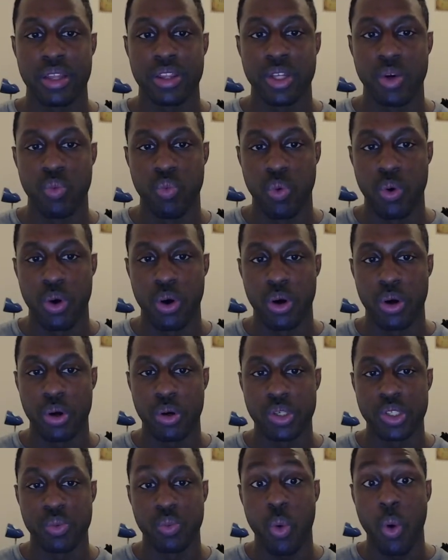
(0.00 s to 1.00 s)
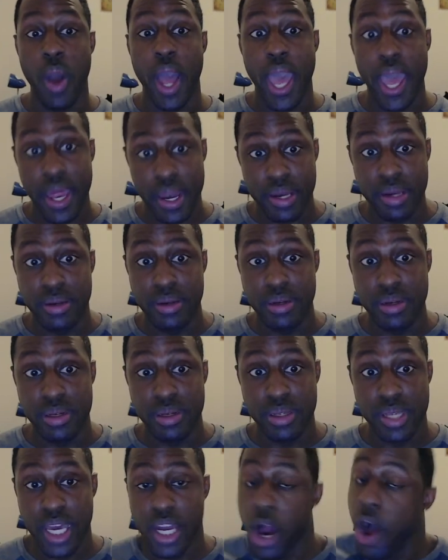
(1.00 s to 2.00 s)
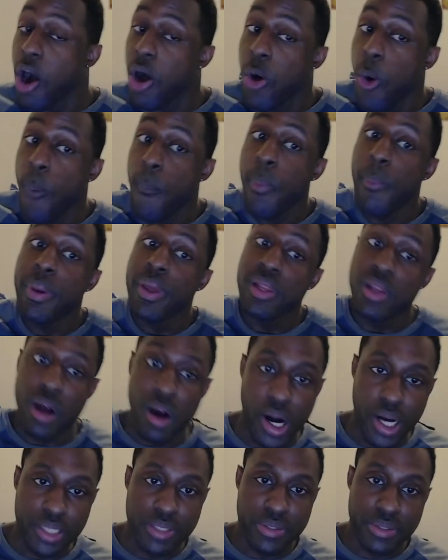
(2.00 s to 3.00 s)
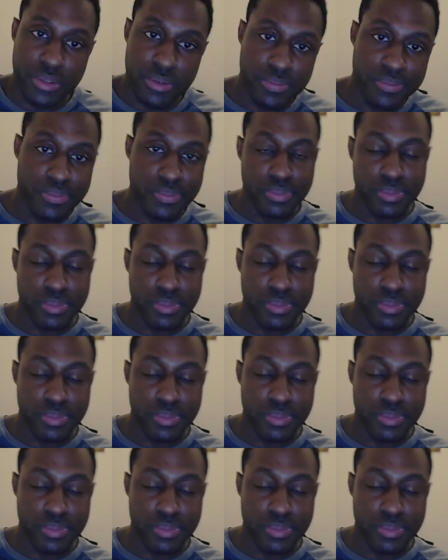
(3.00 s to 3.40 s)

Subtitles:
the world will end and all hope will be lost.